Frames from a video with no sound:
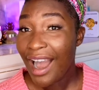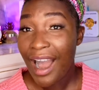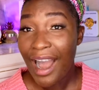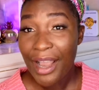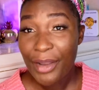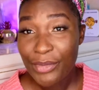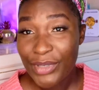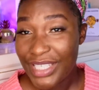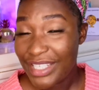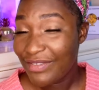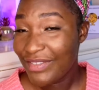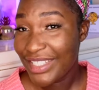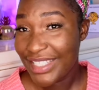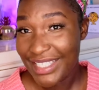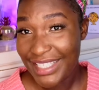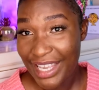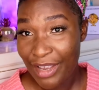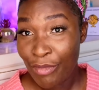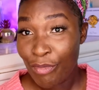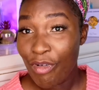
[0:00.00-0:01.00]
I would even
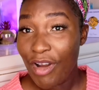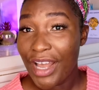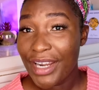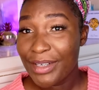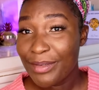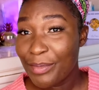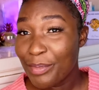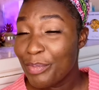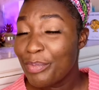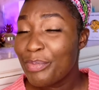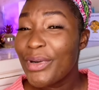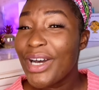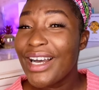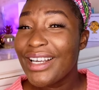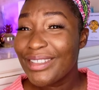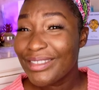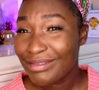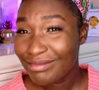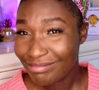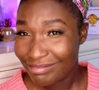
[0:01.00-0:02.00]
say run,
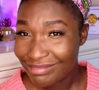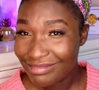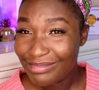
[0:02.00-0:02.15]
but